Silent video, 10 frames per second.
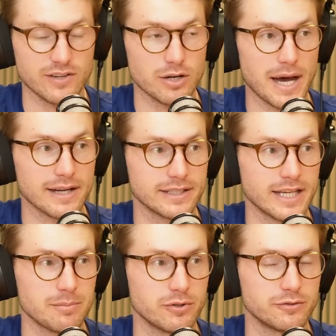got a market
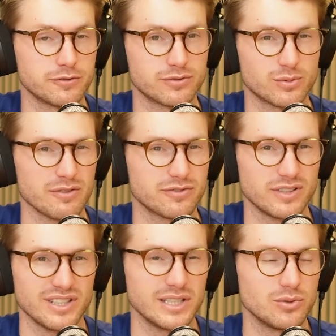cap of
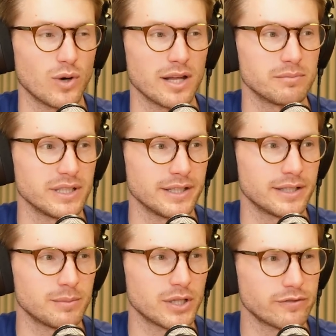roughly 1
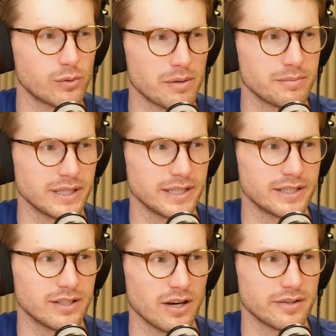billion, a bit over 1
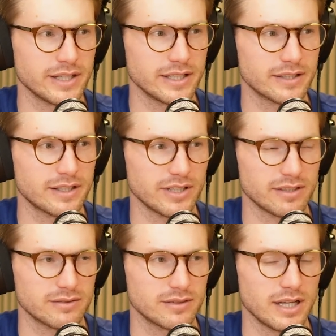billion, I think. They've
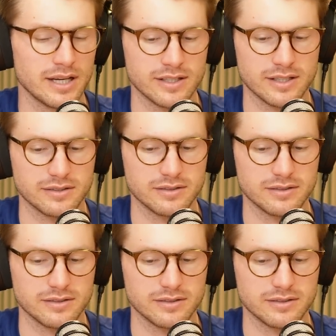had a